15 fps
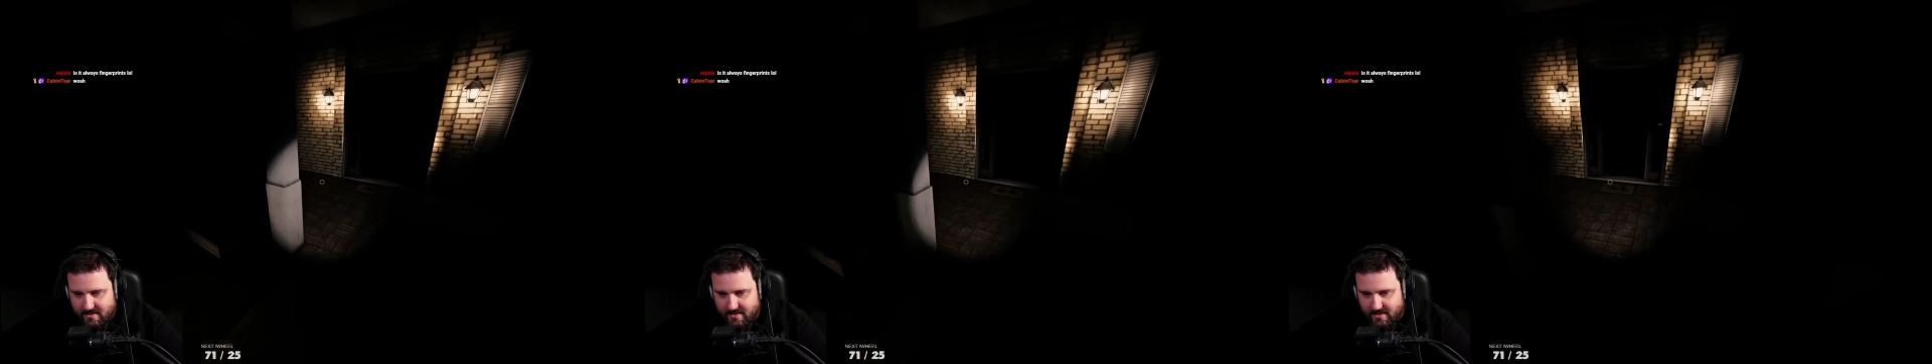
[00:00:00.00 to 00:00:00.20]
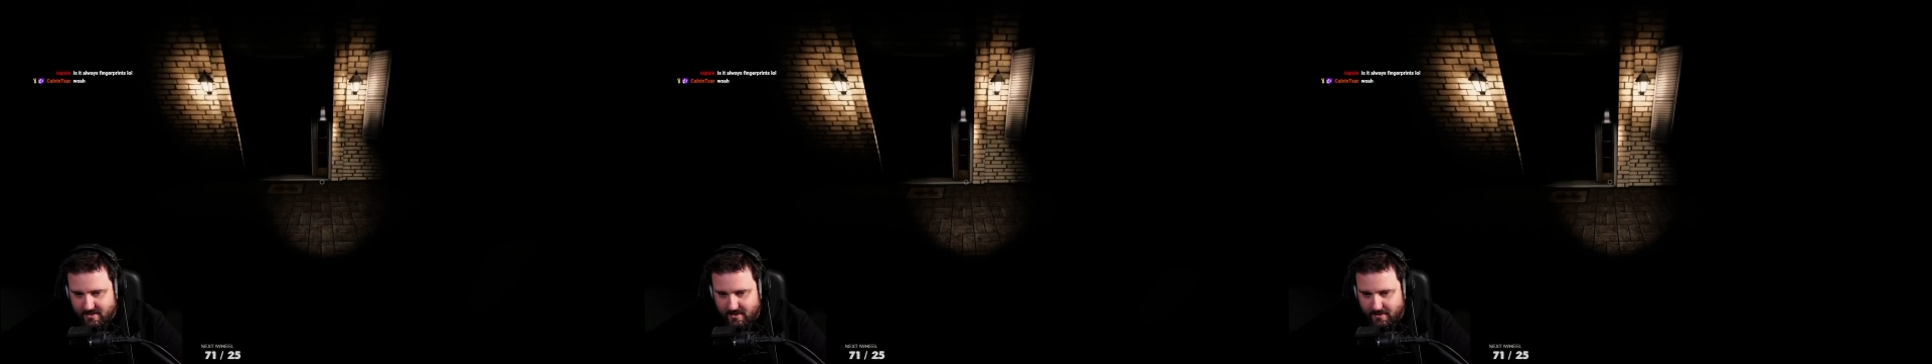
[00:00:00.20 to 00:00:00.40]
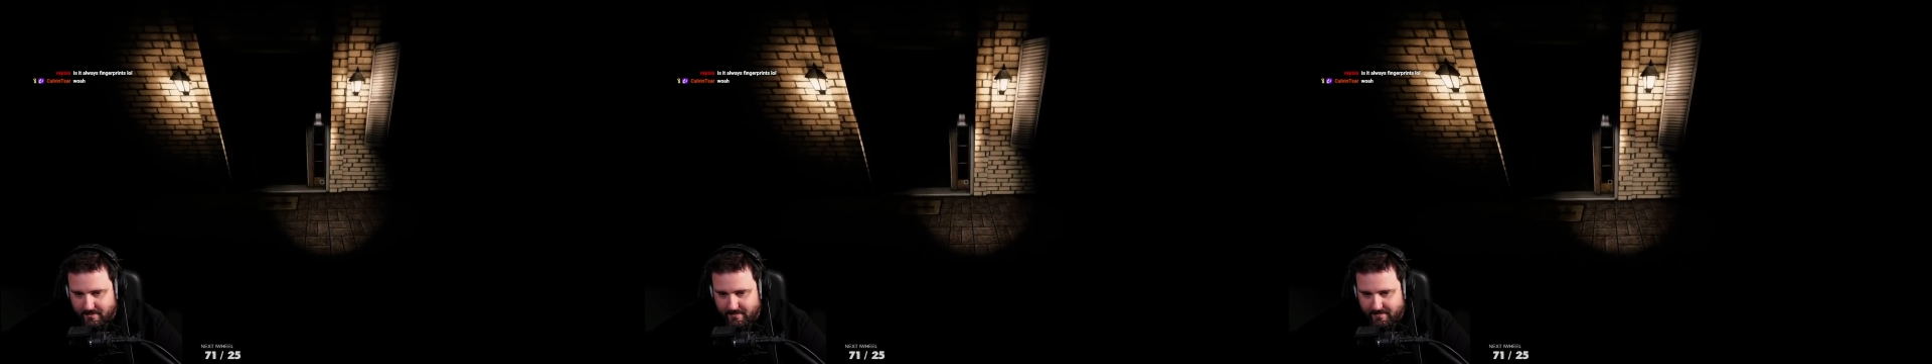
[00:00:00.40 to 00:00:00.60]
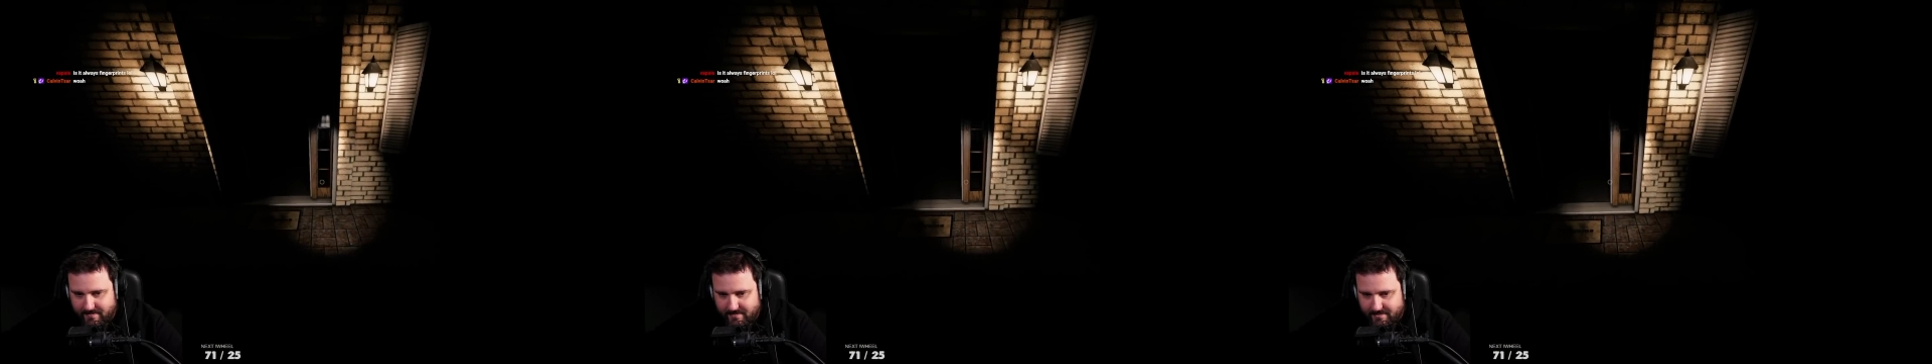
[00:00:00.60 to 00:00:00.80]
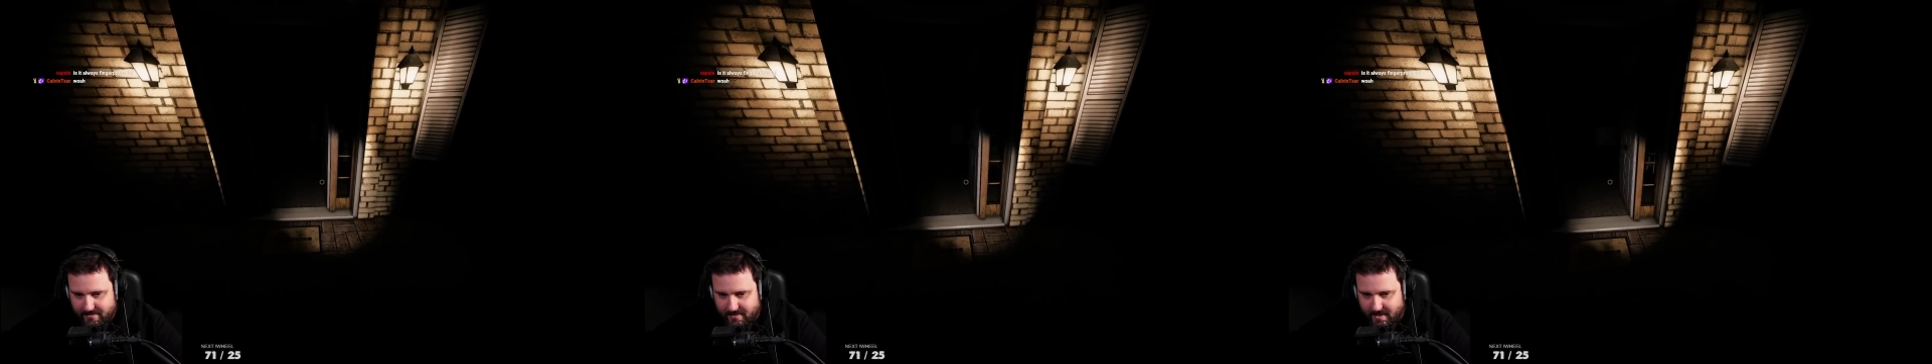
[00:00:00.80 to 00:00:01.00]

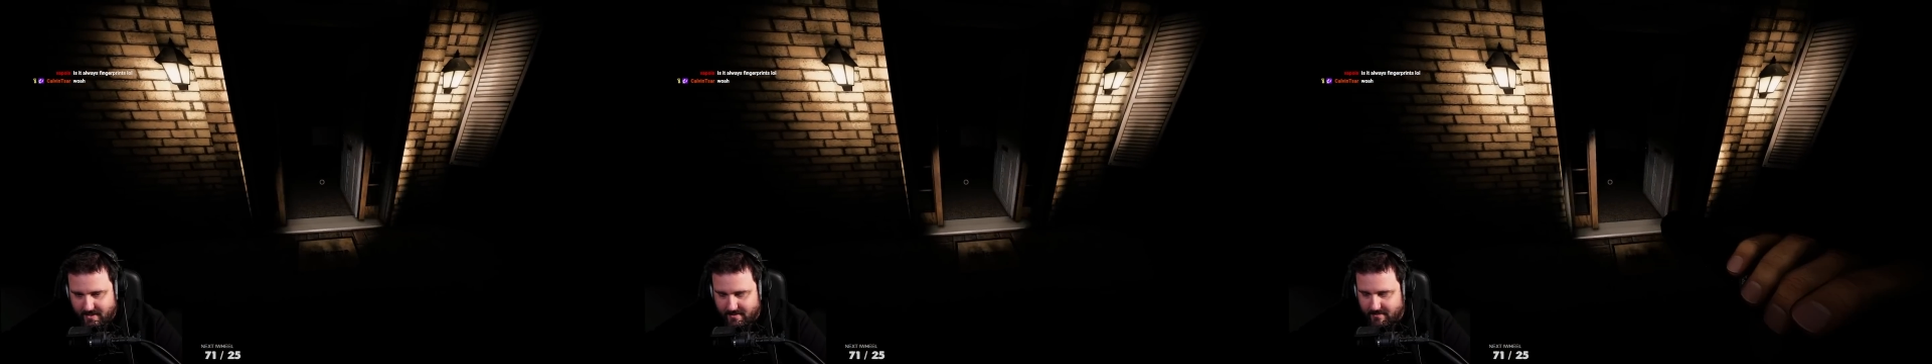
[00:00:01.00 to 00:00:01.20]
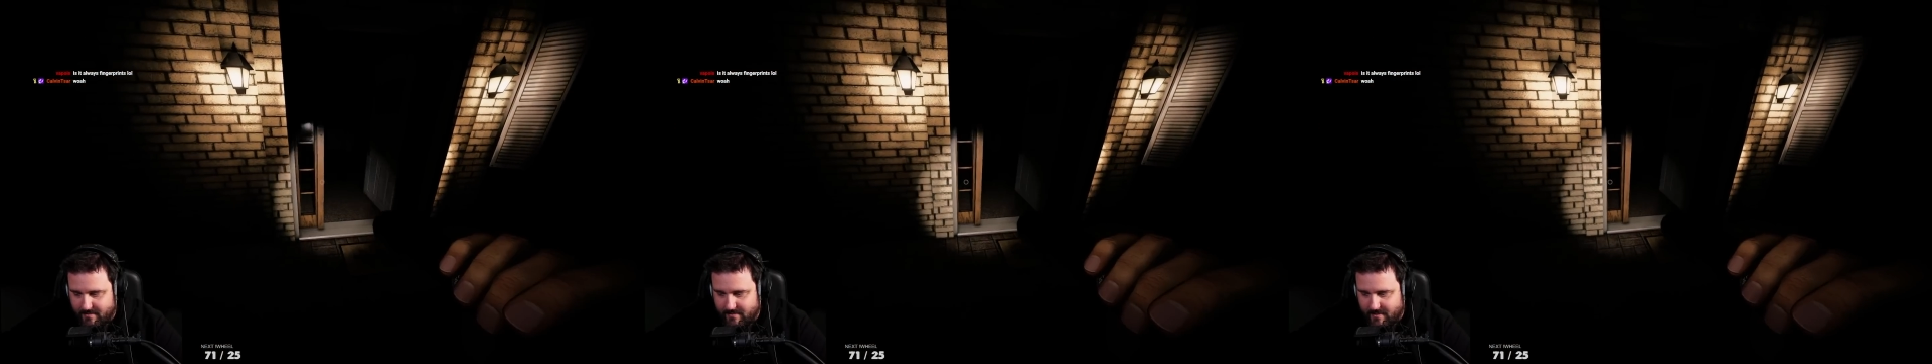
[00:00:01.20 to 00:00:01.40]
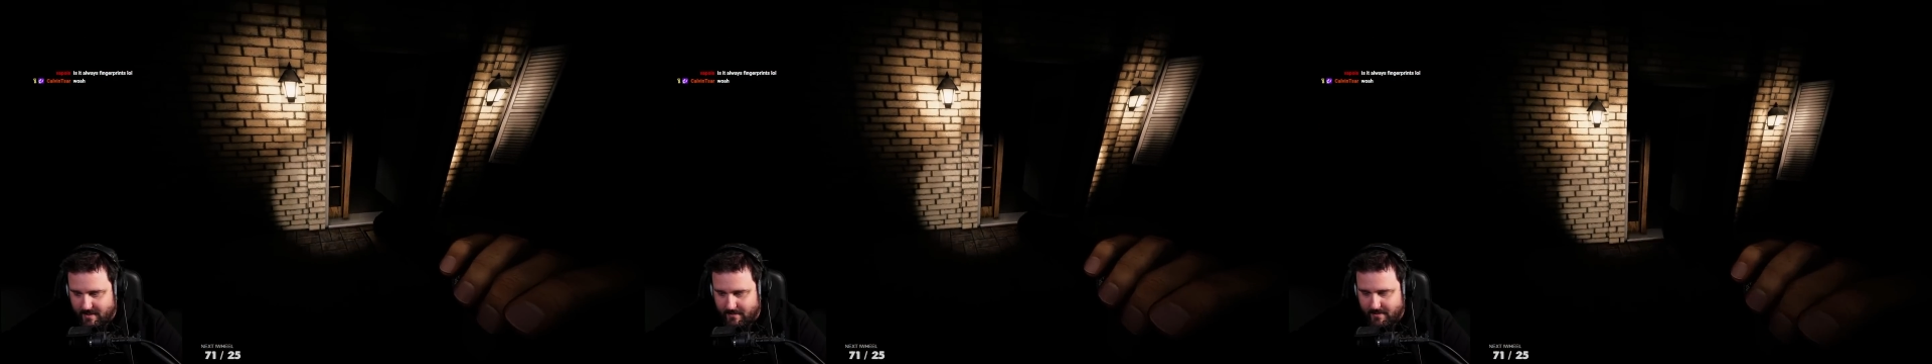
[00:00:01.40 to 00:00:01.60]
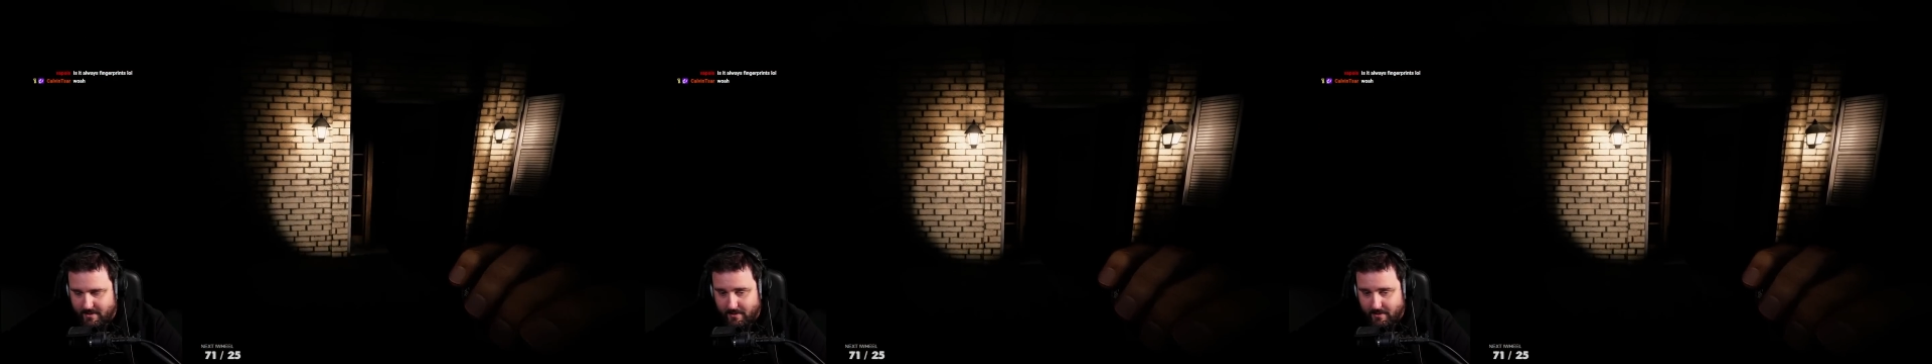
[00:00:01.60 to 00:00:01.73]
Yeah, let me